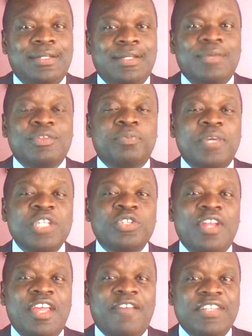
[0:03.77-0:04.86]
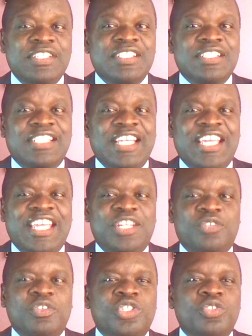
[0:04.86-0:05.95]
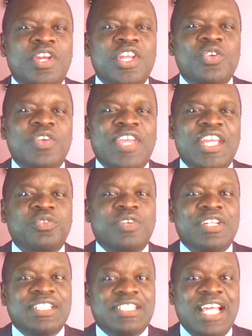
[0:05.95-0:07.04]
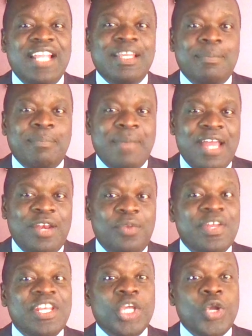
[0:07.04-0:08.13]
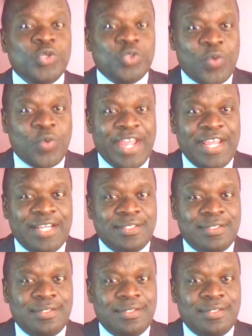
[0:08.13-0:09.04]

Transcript: and special emphasis is taken to ensuring you get to understand the man when he goes quiet.